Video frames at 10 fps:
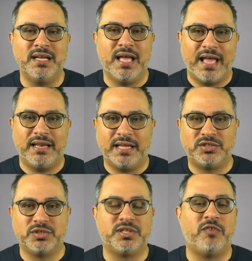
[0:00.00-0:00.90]
and get
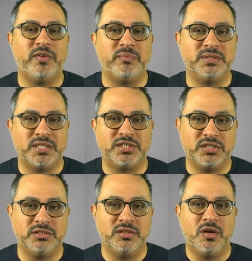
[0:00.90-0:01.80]
yourself in
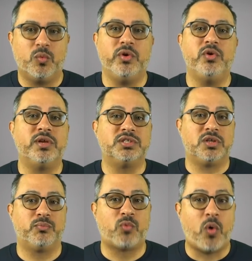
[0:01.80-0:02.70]
position where you can
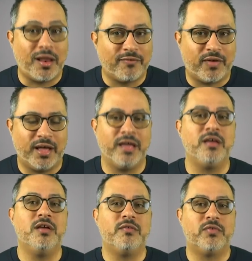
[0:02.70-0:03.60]
start qualifying
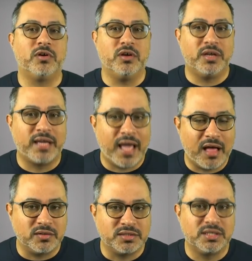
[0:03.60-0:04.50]
for good
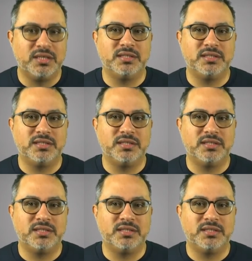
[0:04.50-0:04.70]
accounts